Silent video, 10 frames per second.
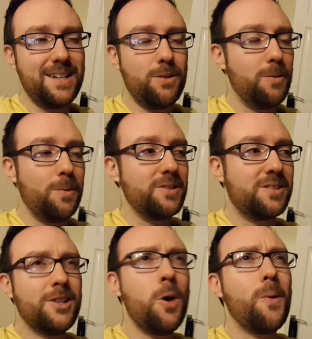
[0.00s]
No
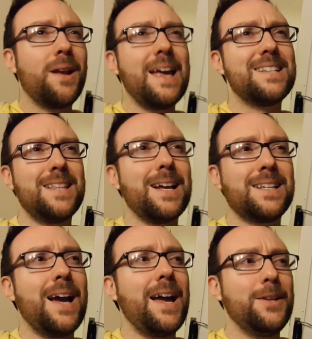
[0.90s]
one likes that
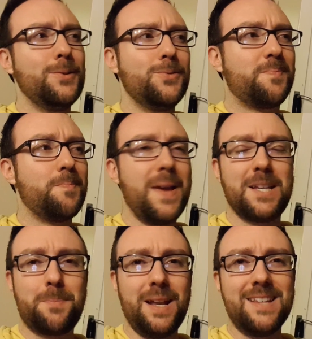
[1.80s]
guy who
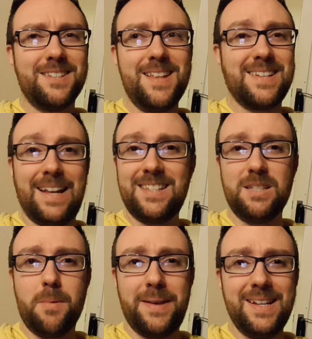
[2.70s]
makes plans and then cancels
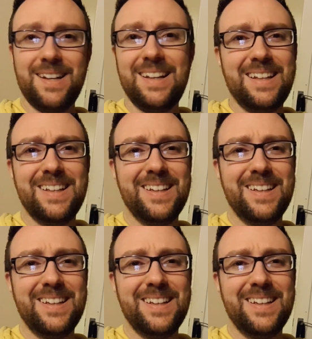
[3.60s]
them immediately.